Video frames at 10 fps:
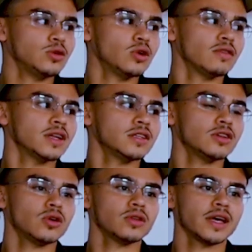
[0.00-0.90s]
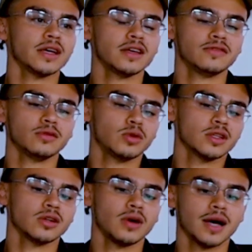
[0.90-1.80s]
And you already know that if
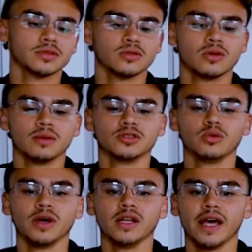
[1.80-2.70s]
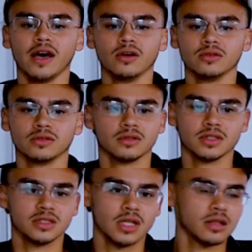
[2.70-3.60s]
one little obstacle comes your way now,
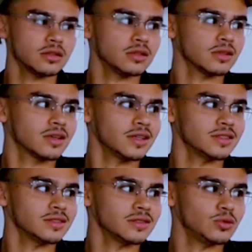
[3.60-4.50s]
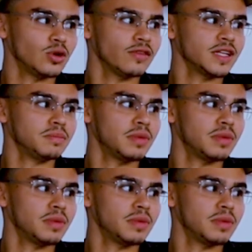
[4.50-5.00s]
it's nothing because you already.